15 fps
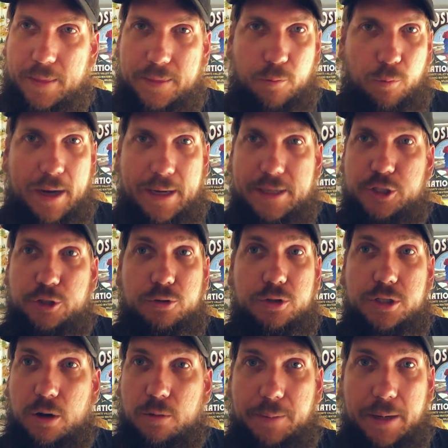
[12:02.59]
Why did you
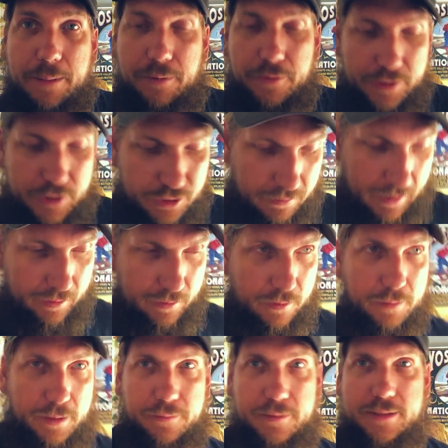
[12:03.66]
show people the trailer when
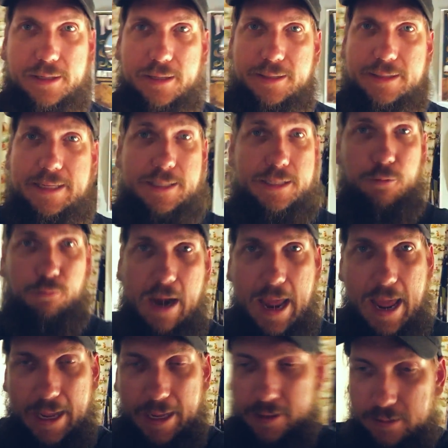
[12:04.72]
it was in
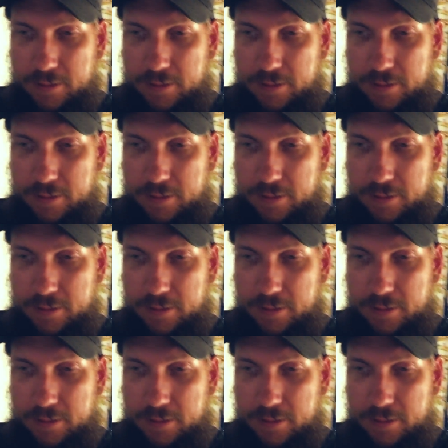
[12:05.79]
disarray?"